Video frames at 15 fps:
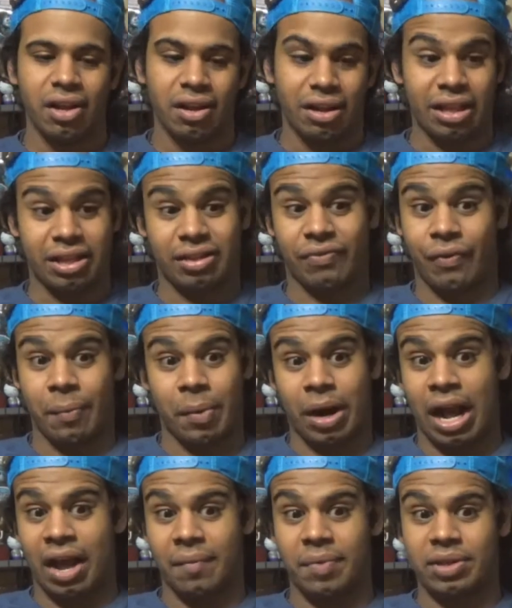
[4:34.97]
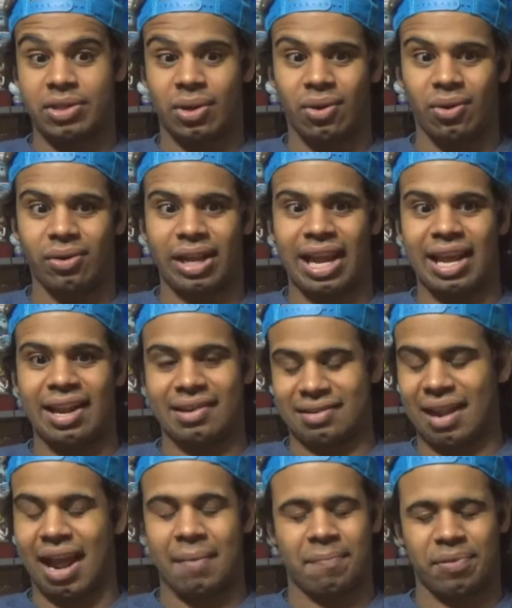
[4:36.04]
At least from what I've been told, and
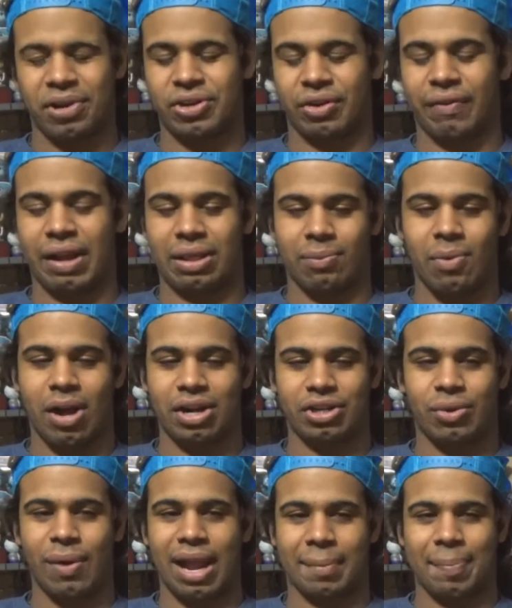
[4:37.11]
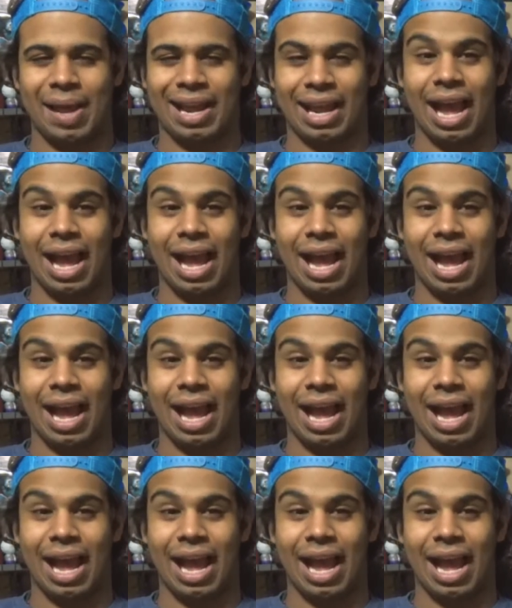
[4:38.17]
I'm pretty sure if I watch Quack Pack,